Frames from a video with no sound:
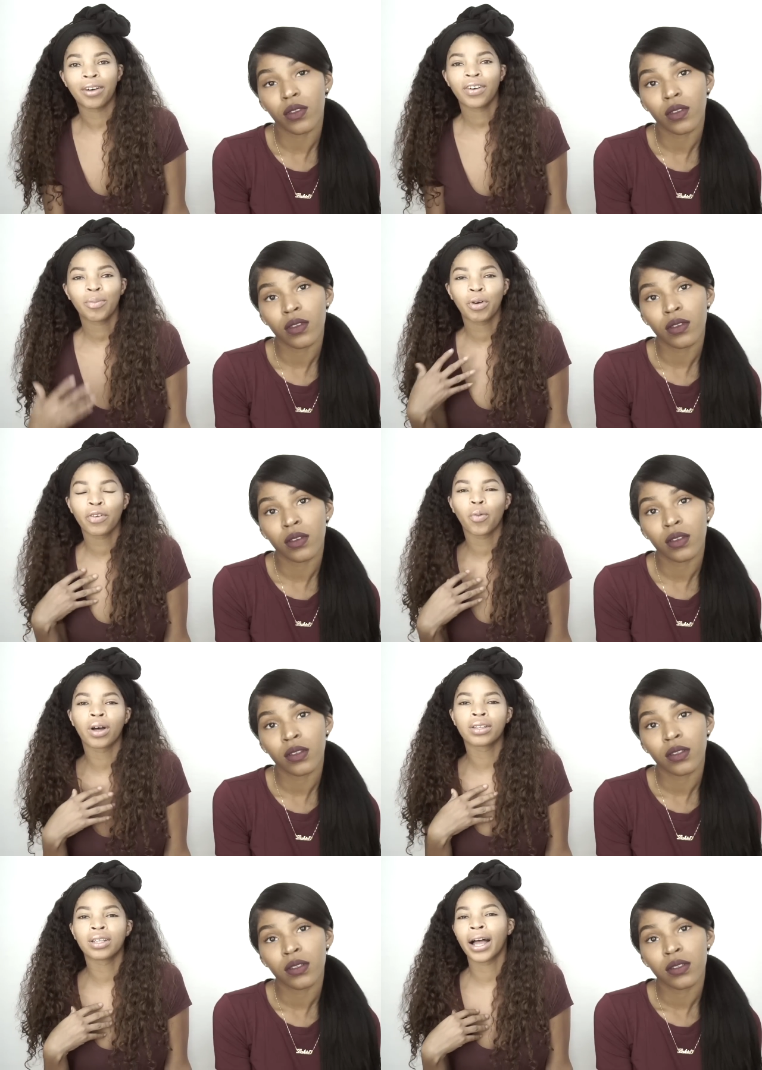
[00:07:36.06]
Speaker 1: my favorite movie
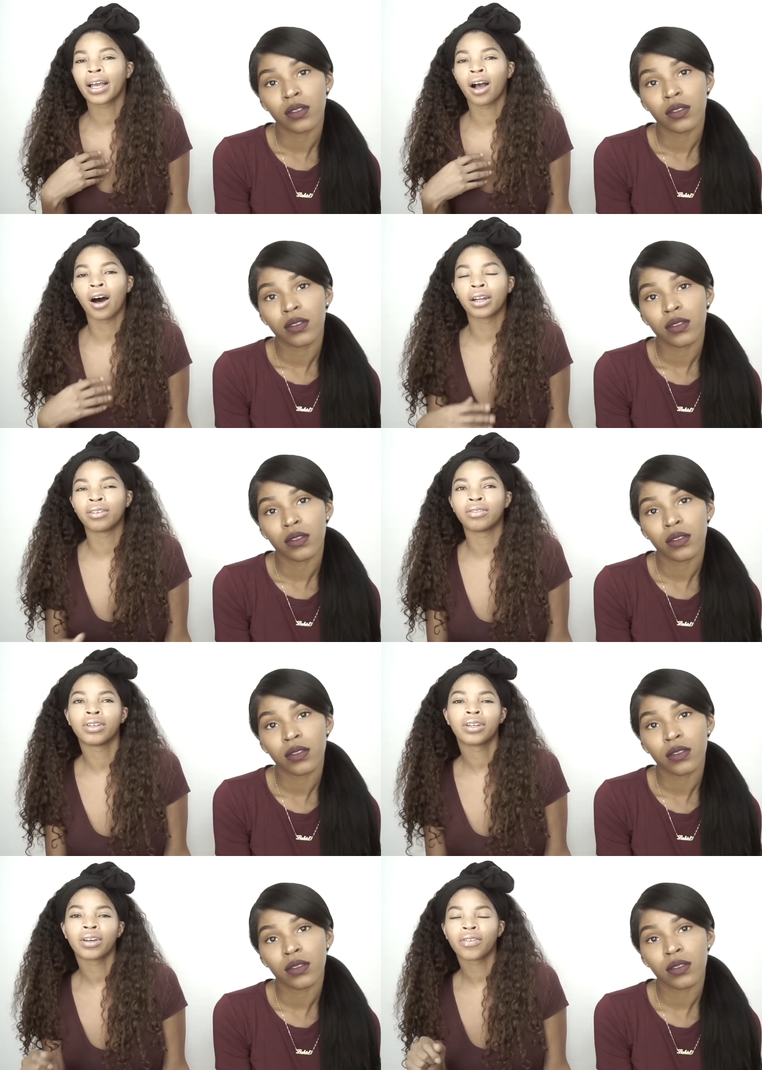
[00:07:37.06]
was like Gone in
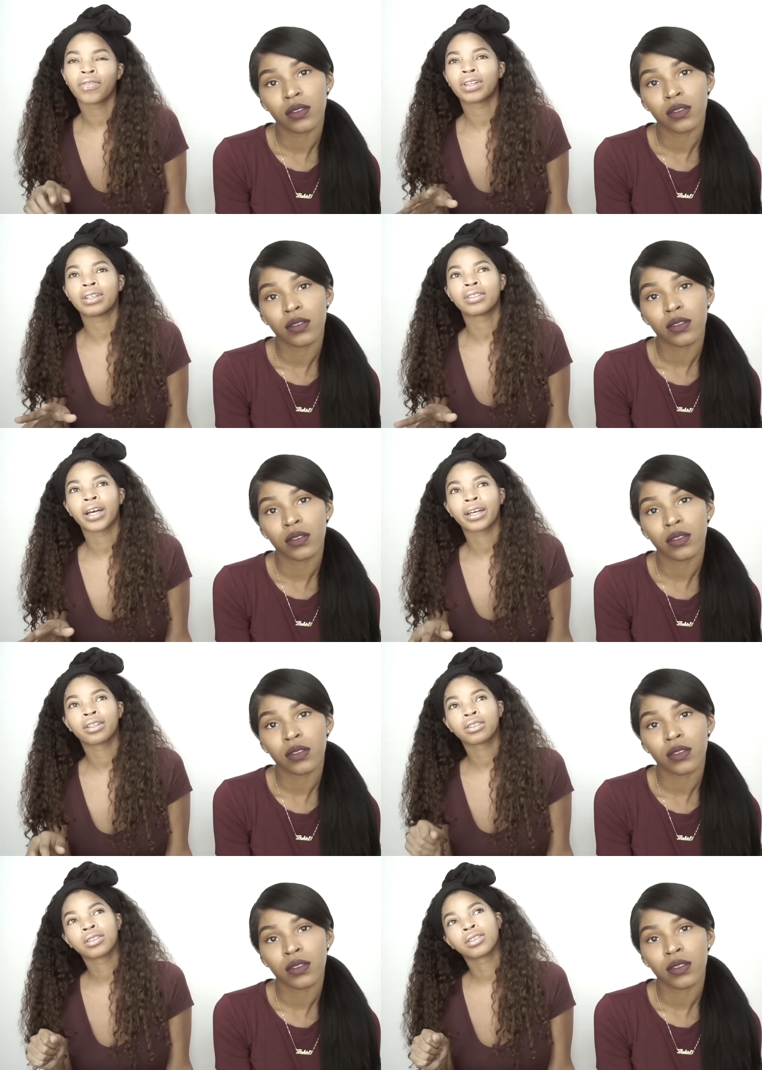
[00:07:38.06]
50
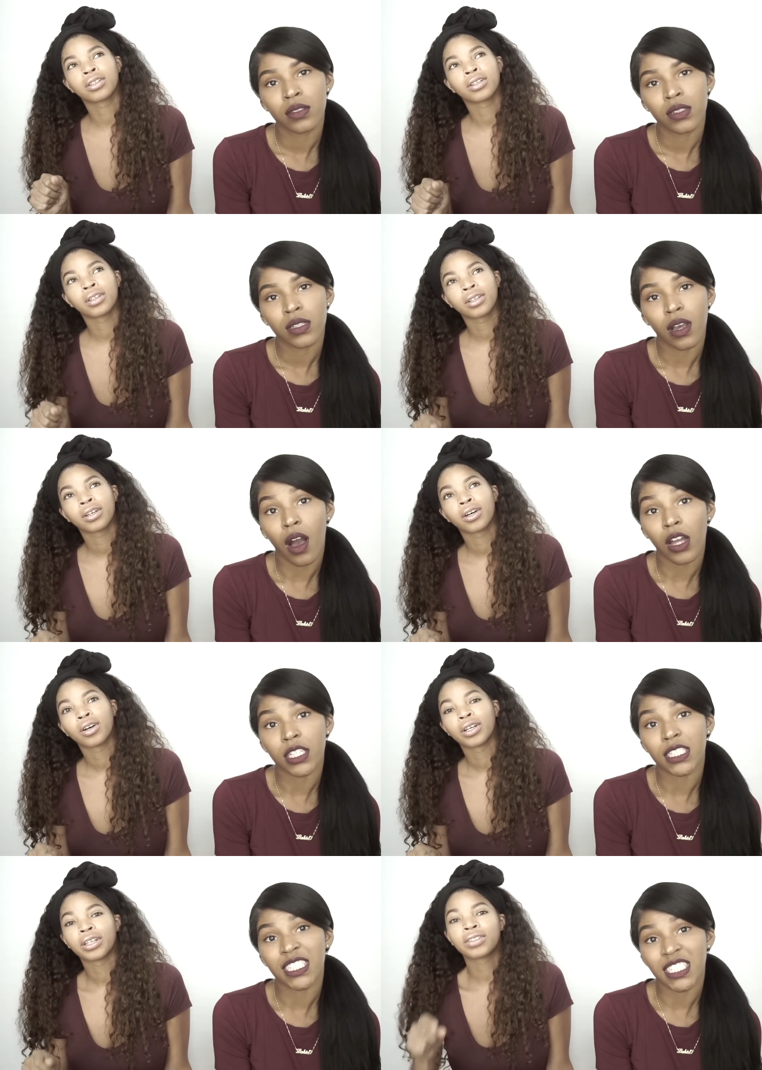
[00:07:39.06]
Seconds. Gone
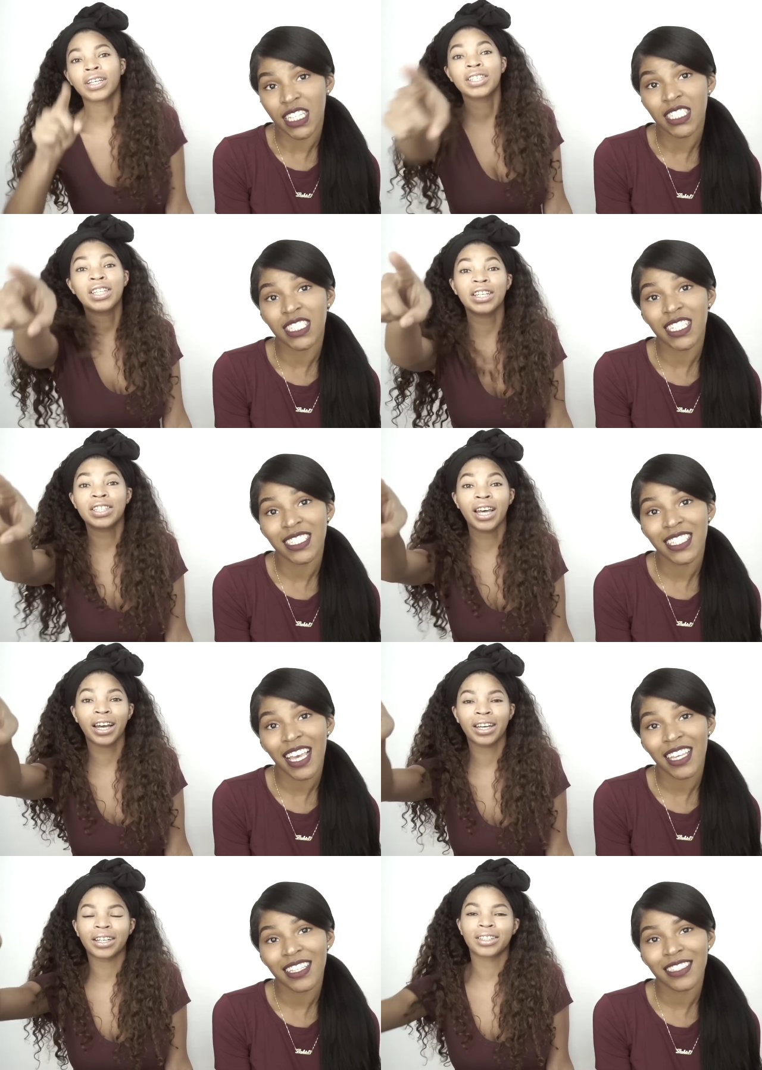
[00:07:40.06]
in 60
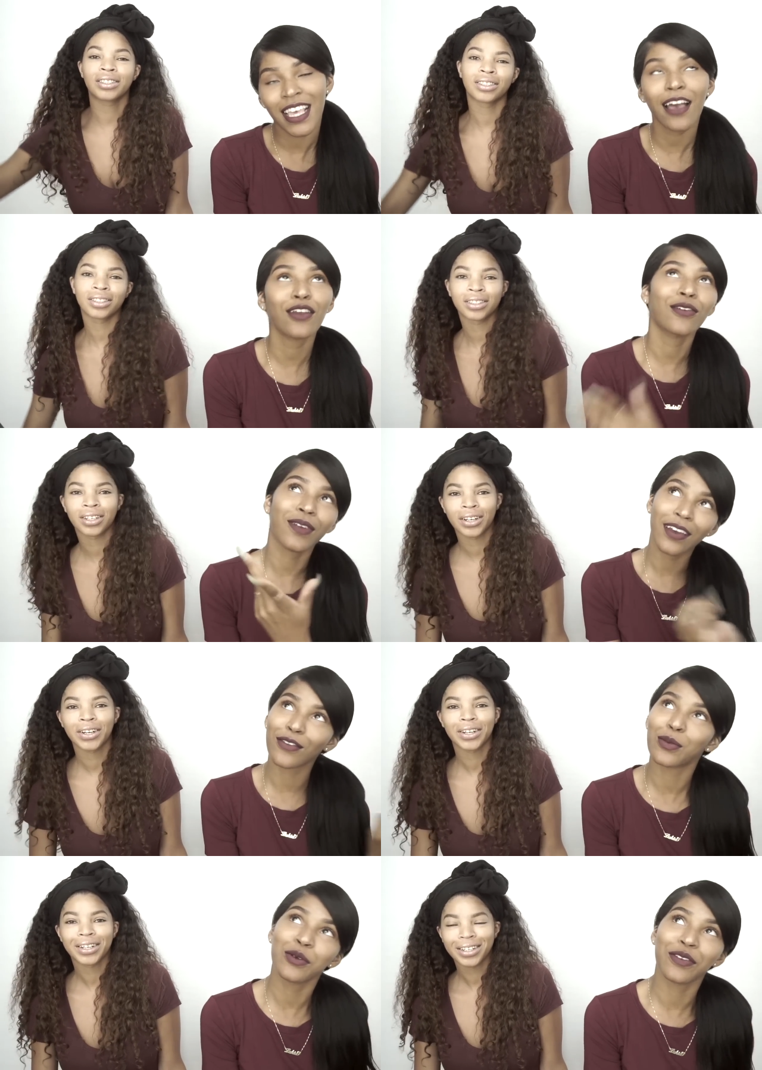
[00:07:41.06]
Speaker 2: seconds. Tell your
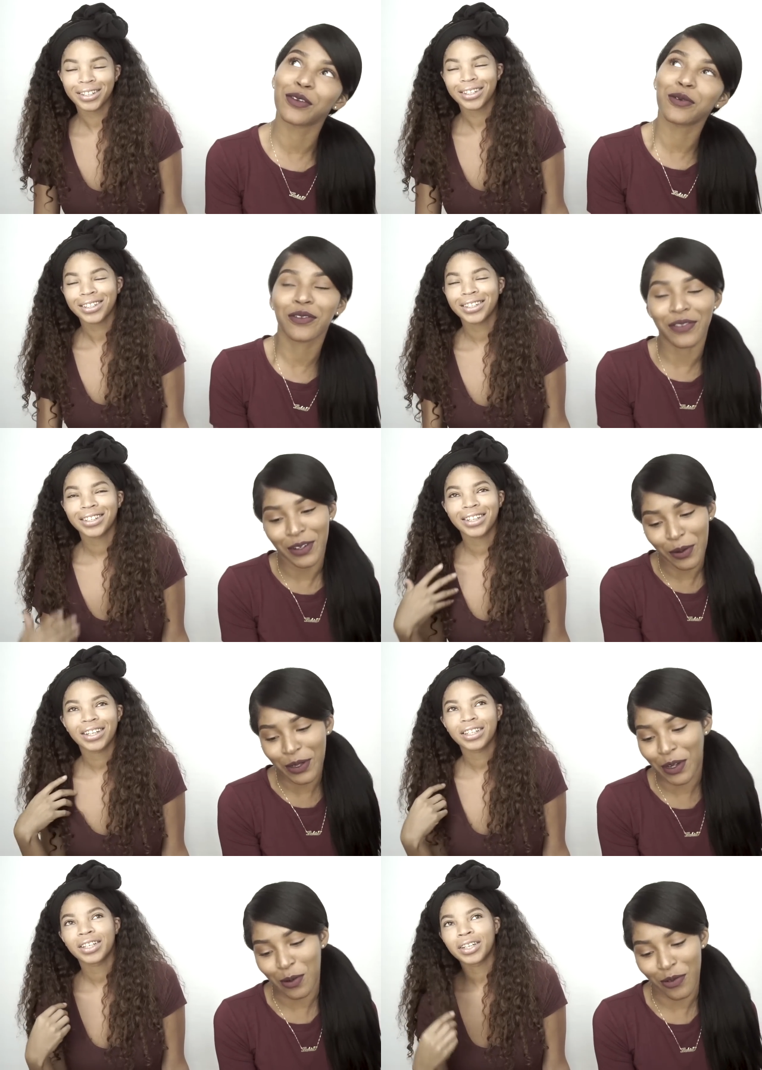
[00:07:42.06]
favorite movie and you don't even know the
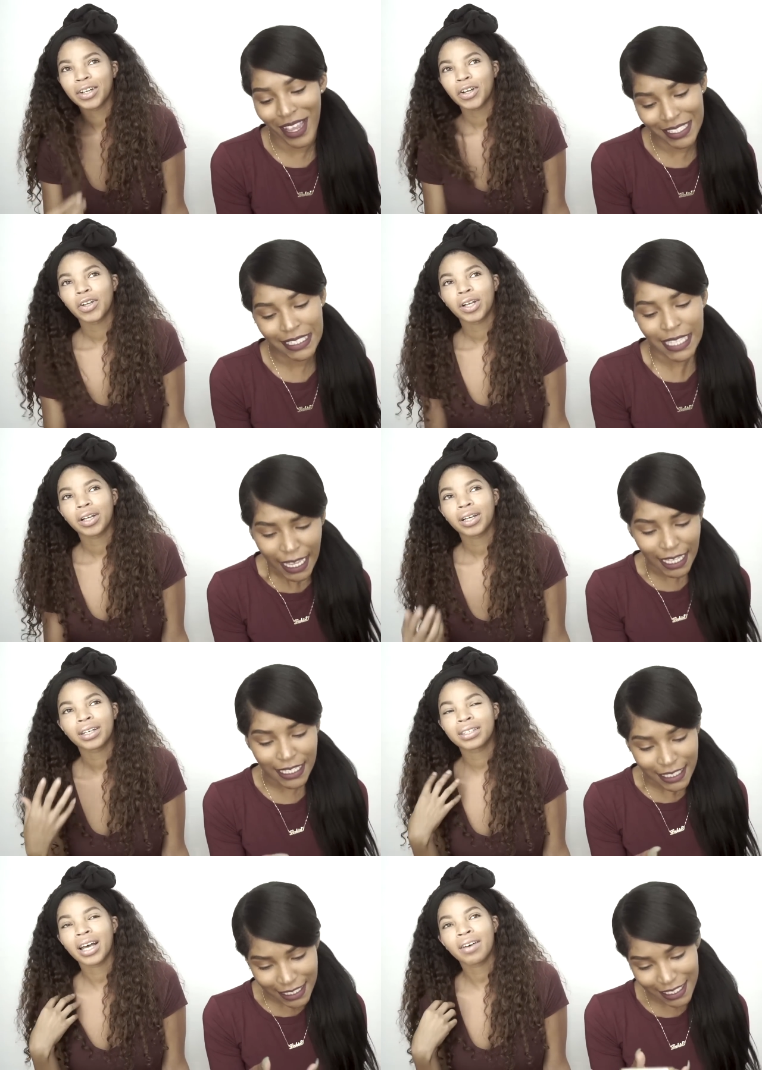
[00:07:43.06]
correct second.
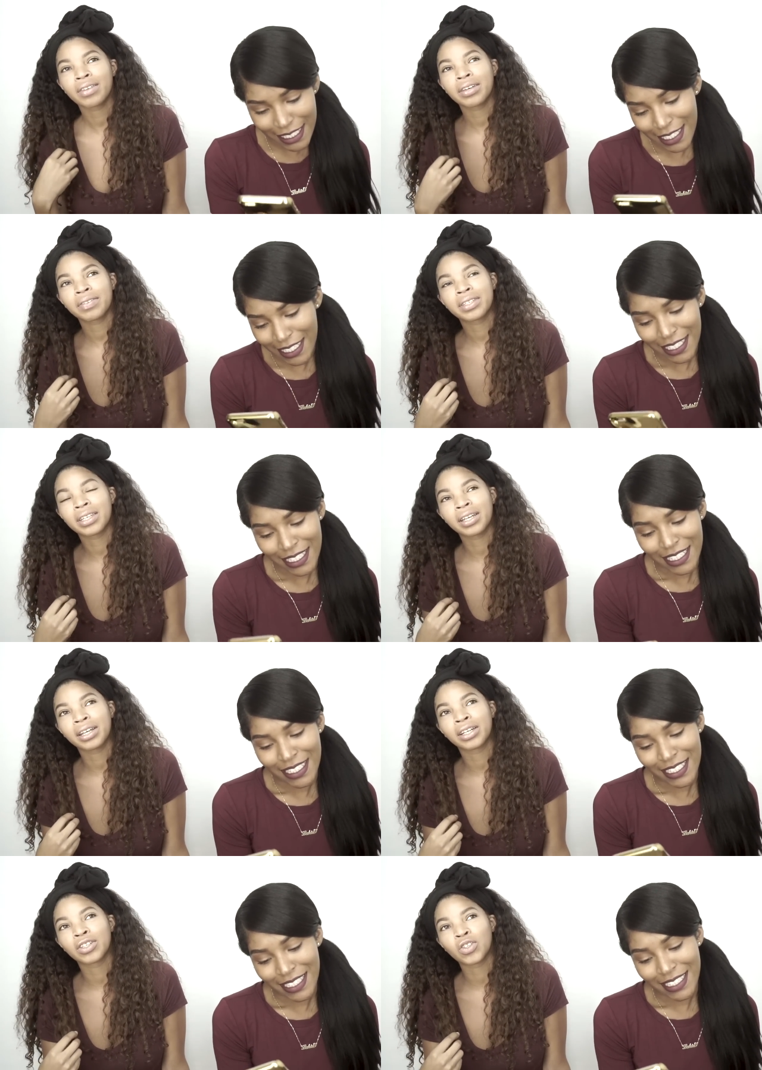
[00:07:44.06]
Because I haven't even seen
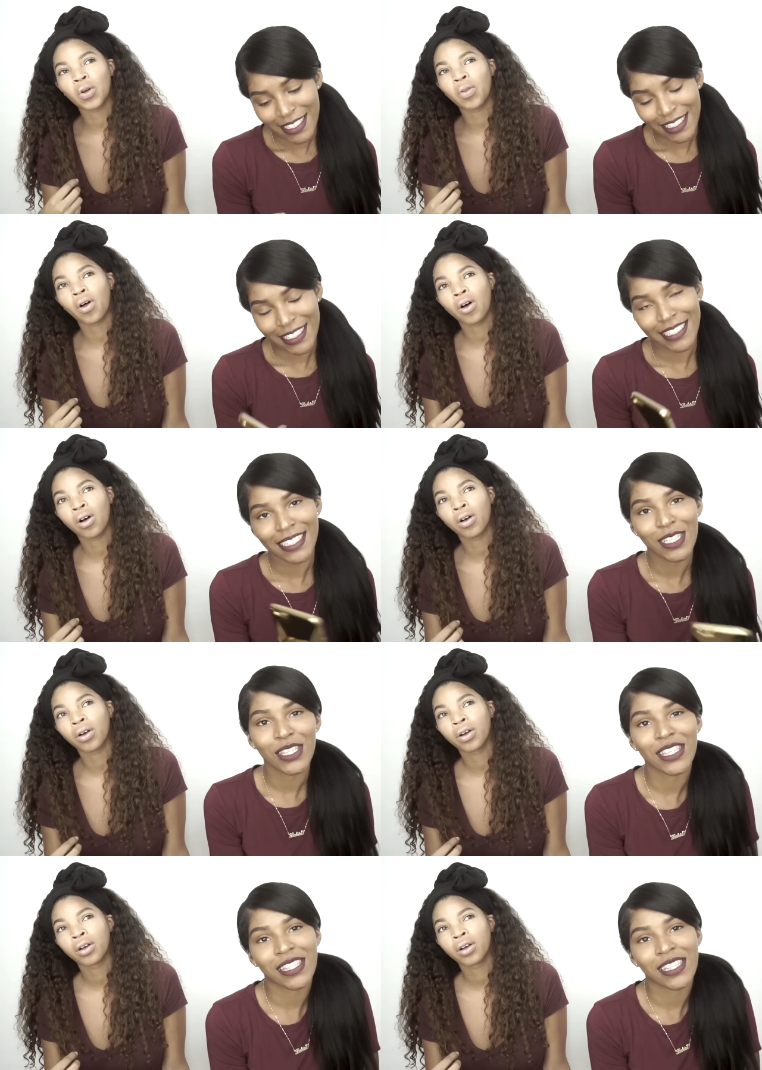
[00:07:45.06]
it in so long.